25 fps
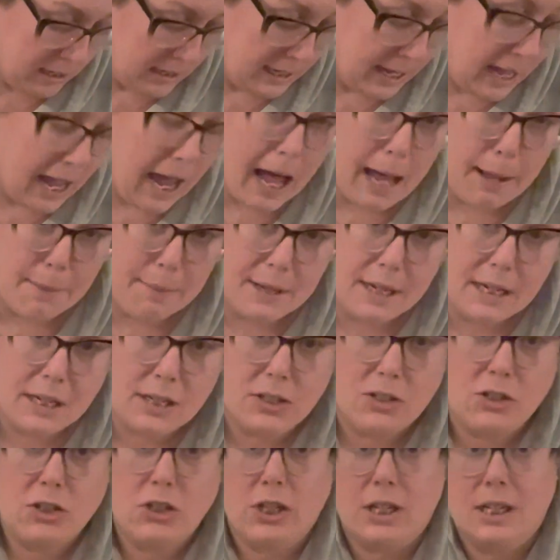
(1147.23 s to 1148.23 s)

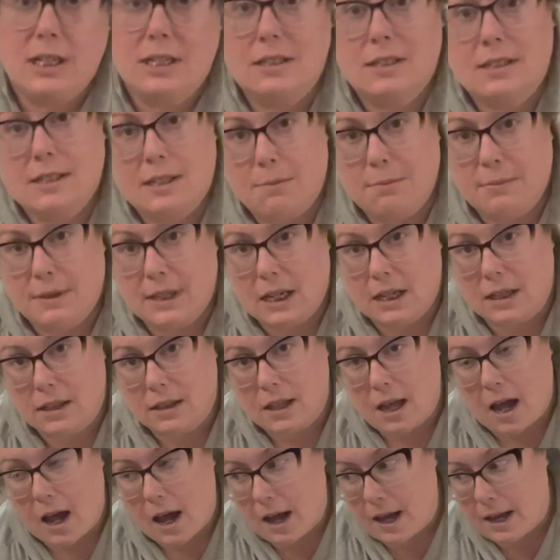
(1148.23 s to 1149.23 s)
Cabbage is something
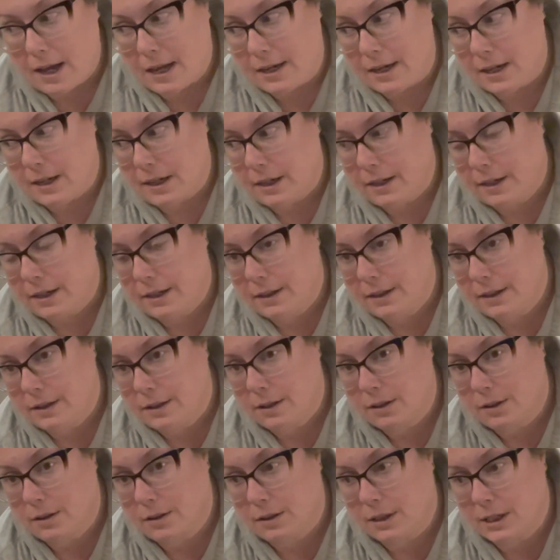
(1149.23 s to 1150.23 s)
that
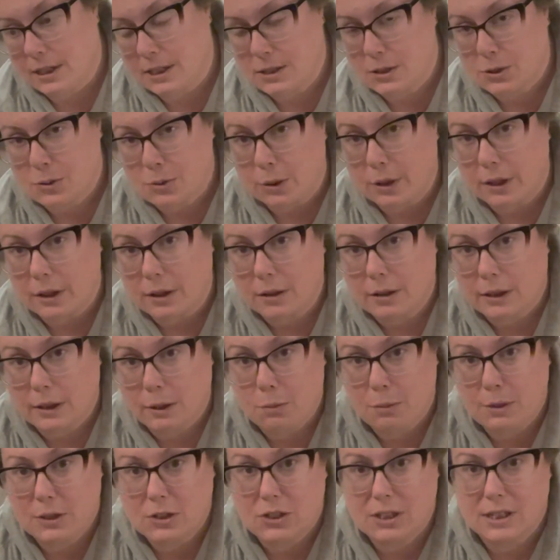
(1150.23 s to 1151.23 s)
historically
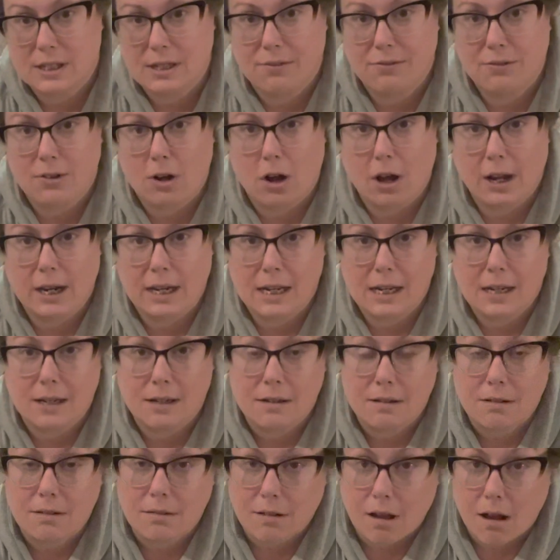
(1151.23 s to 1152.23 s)
we just have not eaten
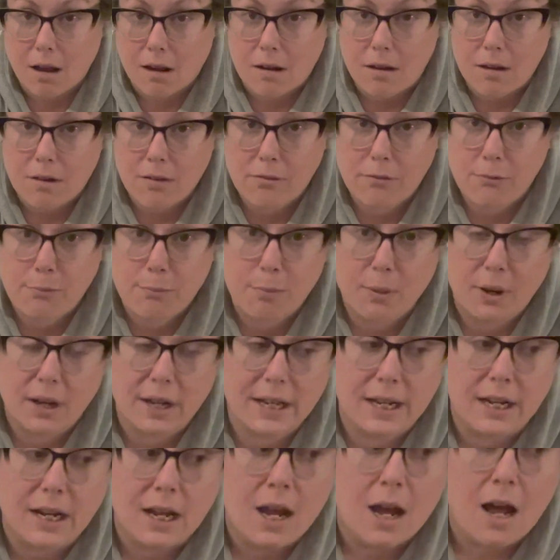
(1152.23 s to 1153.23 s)
a lot of,
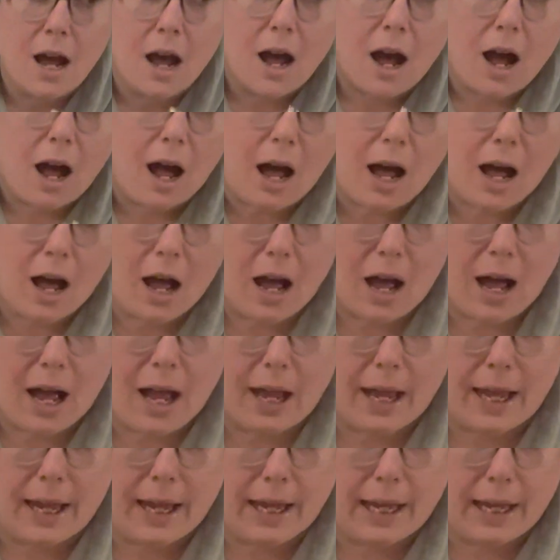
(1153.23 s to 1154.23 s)
but
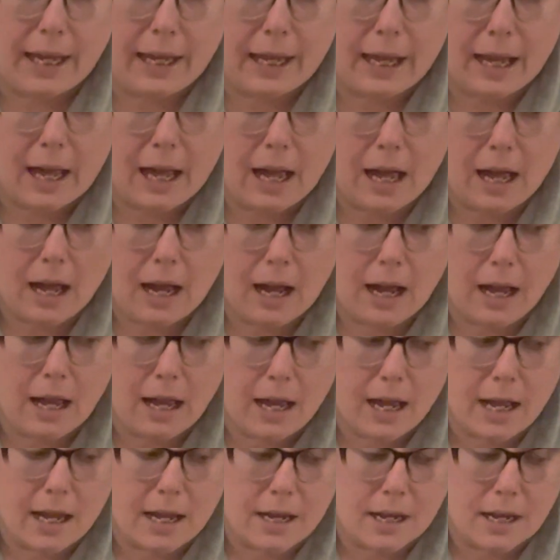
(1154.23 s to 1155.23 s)
I
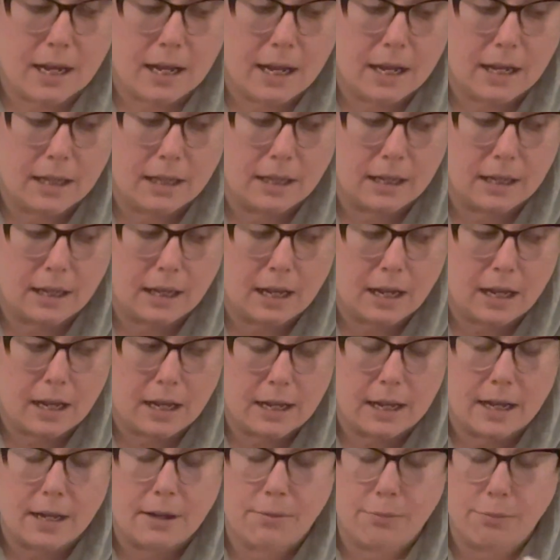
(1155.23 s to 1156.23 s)

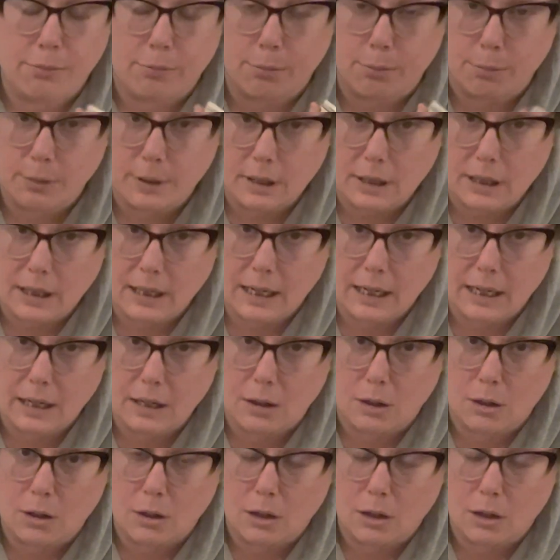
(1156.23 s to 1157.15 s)
have really